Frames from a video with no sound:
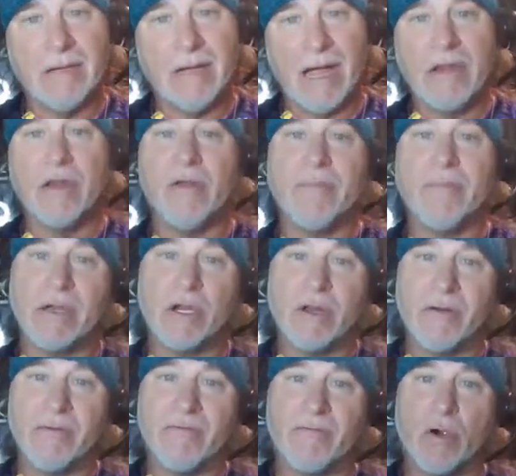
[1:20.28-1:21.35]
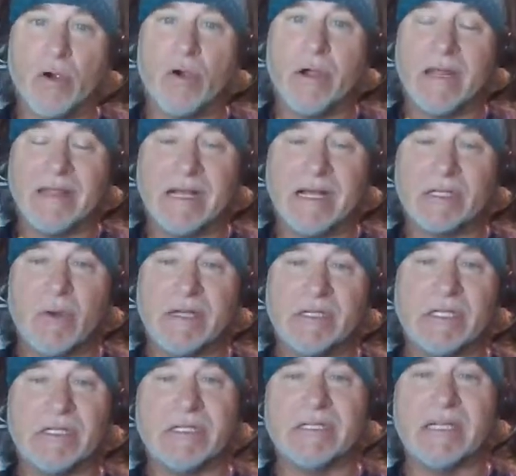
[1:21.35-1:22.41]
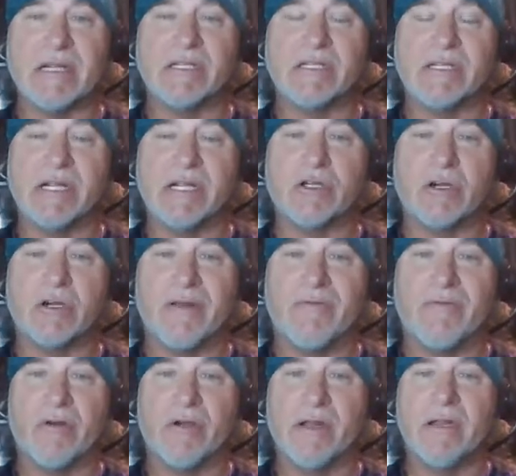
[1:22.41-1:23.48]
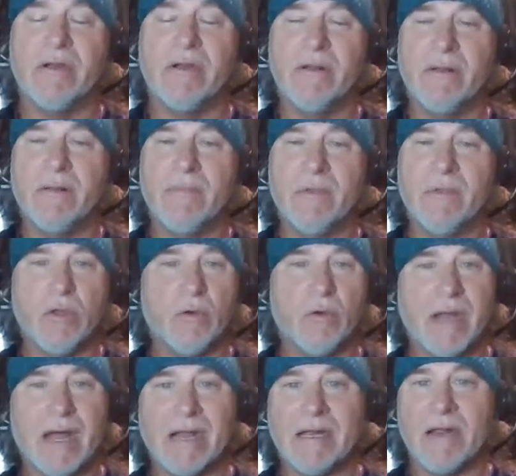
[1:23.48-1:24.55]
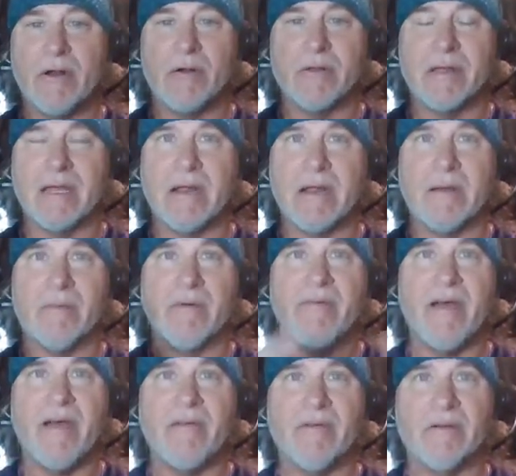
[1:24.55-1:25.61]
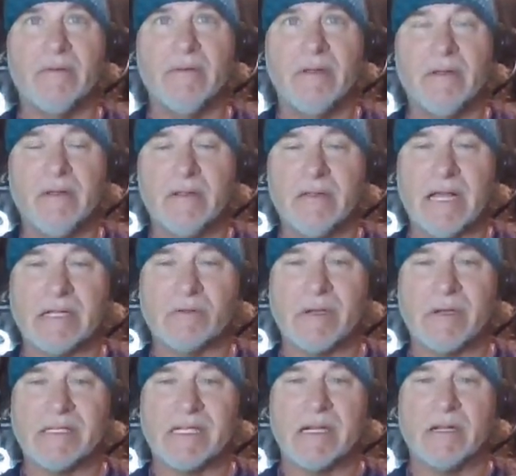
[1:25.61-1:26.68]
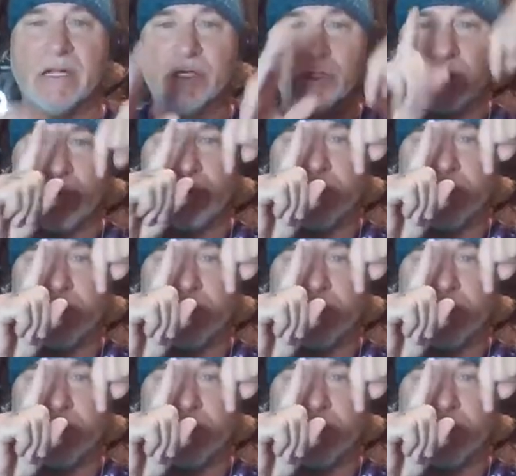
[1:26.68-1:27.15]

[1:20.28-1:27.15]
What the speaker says: And you've been converted. That's why Jesus says, unless you're converted, you will not enter the kingdom of heaven. That's why he said, unless you're